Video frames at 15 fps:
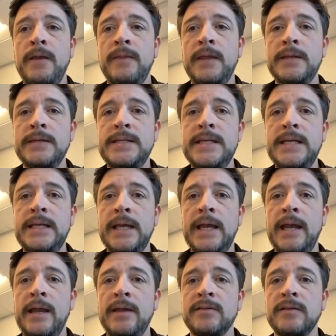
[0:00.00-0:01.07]
And then Dean
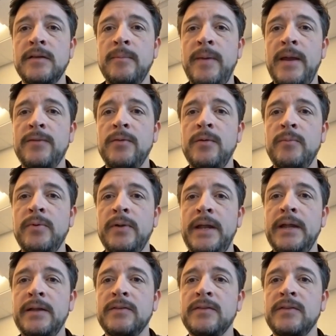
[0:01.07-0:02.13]
asked, bathroom
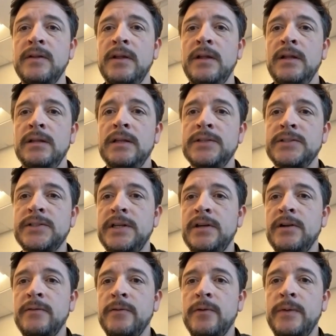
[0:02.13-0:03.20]
breaks, lunch,
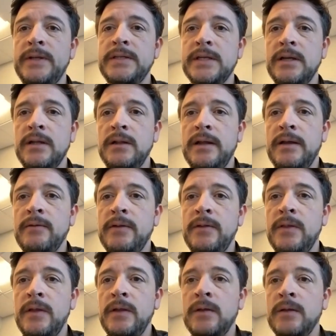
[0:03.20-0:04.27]
dinner for retail,
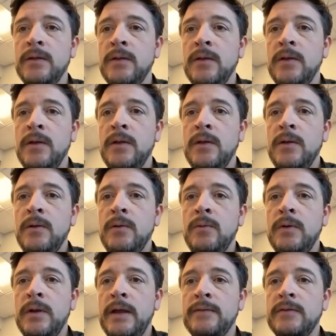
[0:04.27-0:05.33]
everything
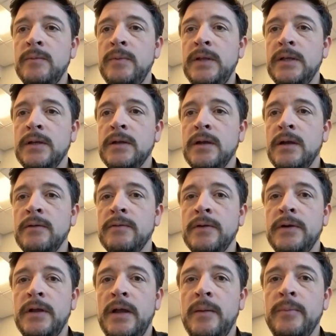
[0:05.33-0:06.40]
would have to be
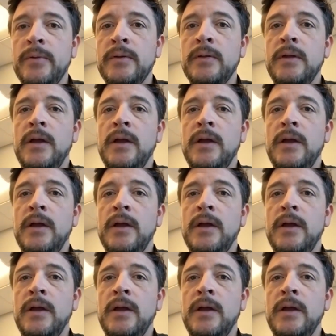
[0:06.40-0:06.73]
covered up.